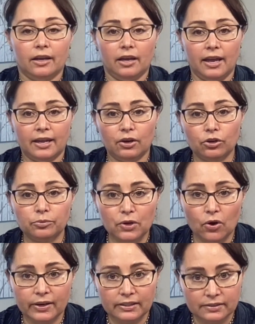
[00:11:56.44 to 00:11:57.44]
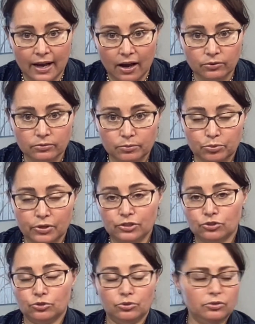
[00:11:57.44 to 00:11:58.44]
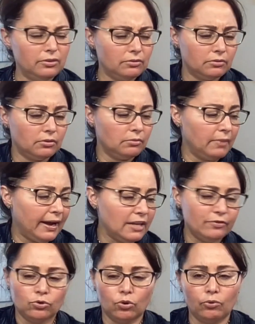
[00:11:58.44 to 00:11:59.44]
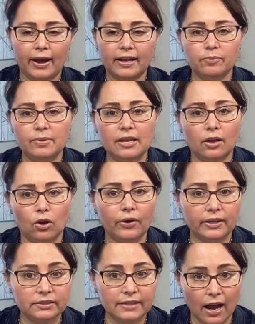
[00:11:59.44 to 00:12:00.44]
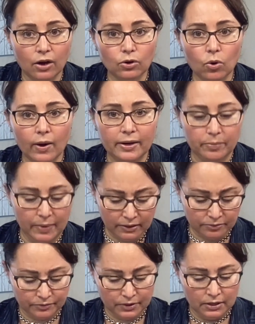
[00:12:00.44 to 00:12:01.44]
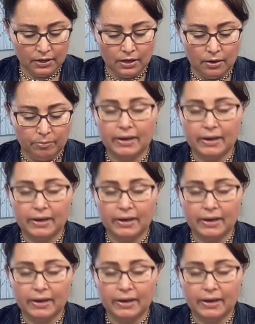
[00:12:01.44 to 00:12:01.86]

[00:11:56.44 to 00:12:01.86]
It could be going down pretty soon. It might even already be going down quite a bit, but